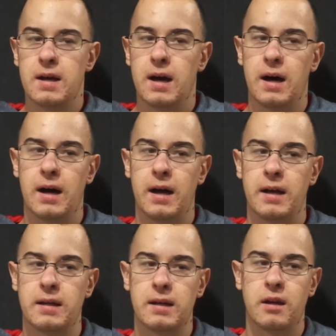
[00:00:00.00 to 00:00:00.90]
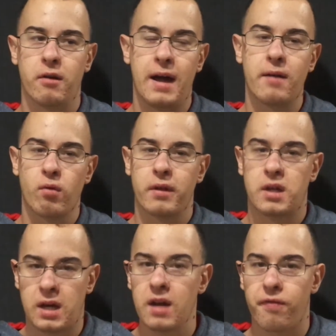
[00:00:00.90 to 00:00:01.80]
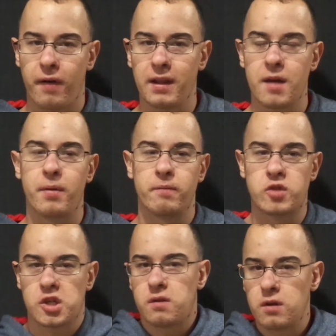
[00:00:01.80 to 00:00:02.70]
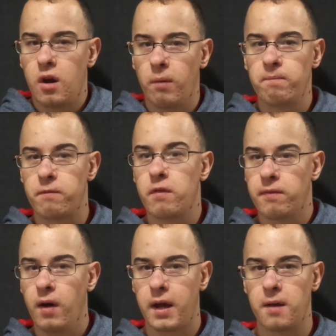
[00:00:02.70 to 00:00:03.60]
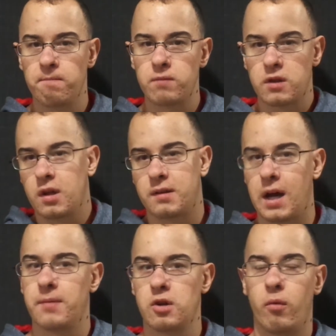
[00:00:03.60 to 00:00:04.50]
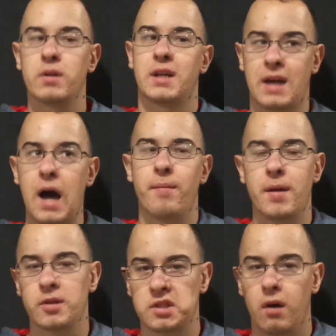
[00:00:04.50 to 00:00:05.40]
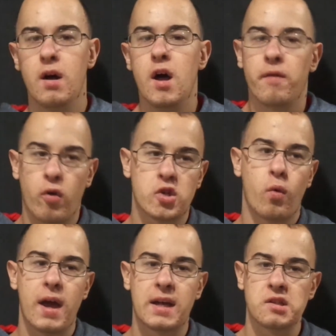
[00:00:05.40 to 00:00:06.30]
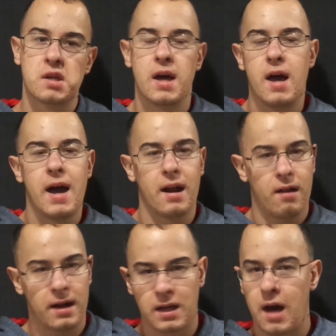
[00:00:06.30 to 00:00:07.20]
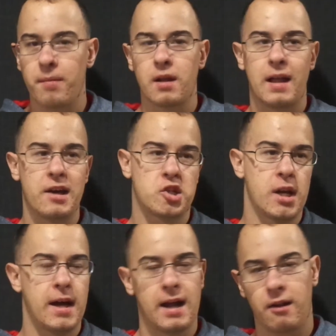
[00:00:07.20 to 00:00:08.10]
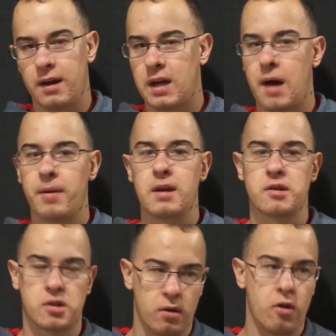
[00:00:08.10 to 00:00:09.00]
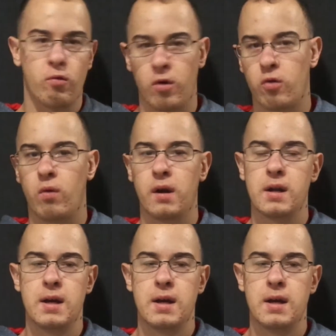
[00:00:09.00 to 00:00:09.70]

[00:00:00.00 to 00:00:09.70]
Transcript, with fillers: Uh, you know, not really kid friendly, but just you know, funny. At times. You know, it wasn't a comedy, but still. Force Awakens had a lot of comedy. Last Jedi had a lot of comedy. Solo, Rogue One.